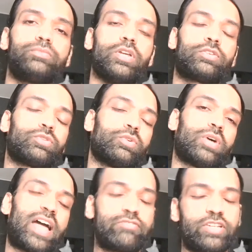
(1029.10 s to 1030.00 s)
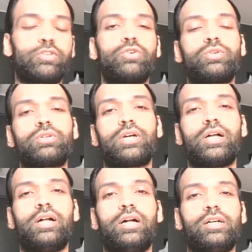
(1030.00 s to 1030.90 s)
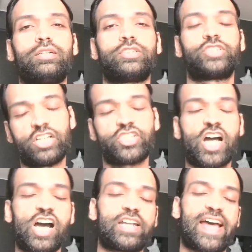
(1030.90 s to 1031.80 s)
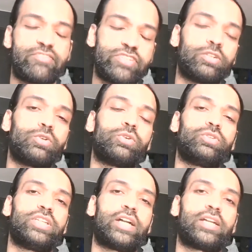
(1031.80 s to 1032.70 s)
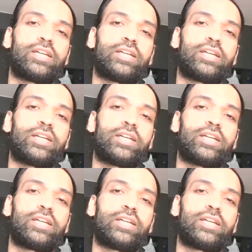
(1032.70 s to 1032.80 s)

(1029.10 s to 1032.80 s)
So having known Shah Jahan, having known that